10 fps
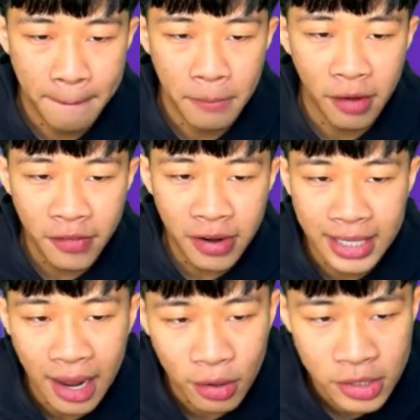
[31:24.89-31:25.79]
I feel like
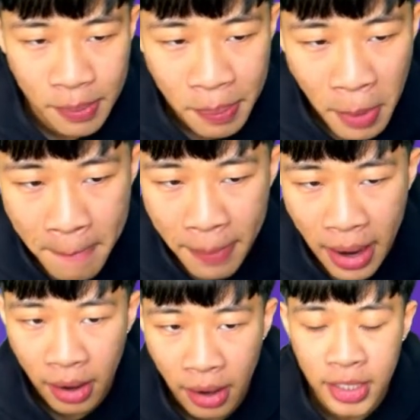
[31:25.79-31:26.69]
that looks a bit
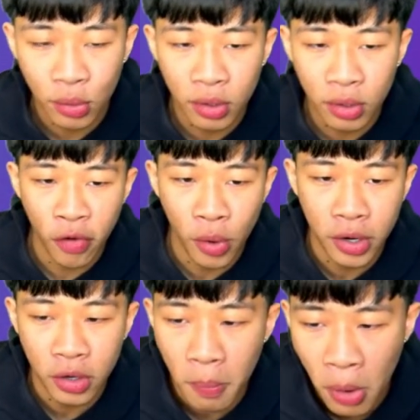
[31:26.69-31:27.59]
better. I don't know if I want to
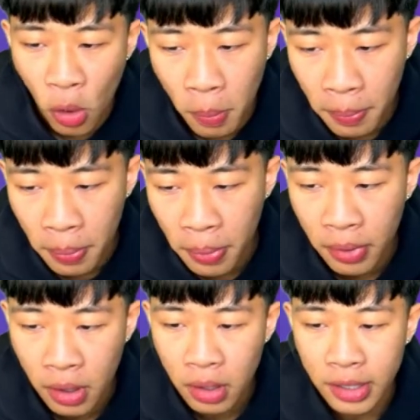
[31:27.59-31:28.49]
go Pope
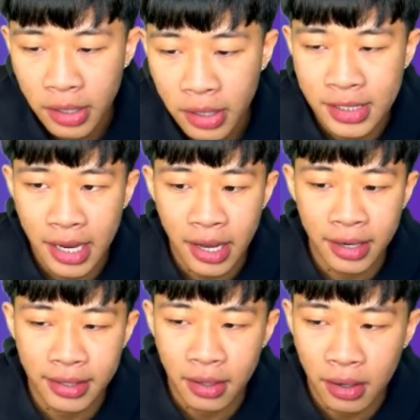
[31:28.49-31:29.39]

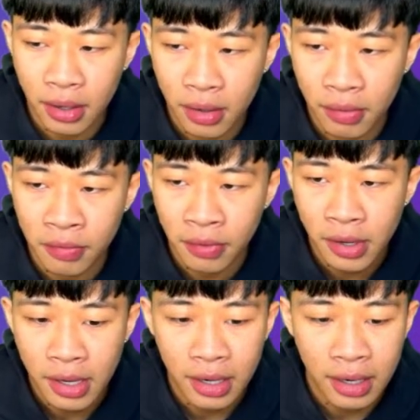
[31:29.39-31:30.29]
instead of
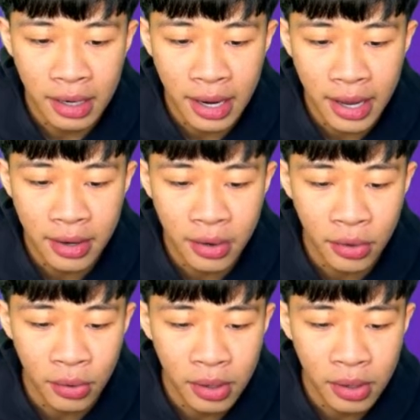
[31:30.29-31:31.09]
Leno.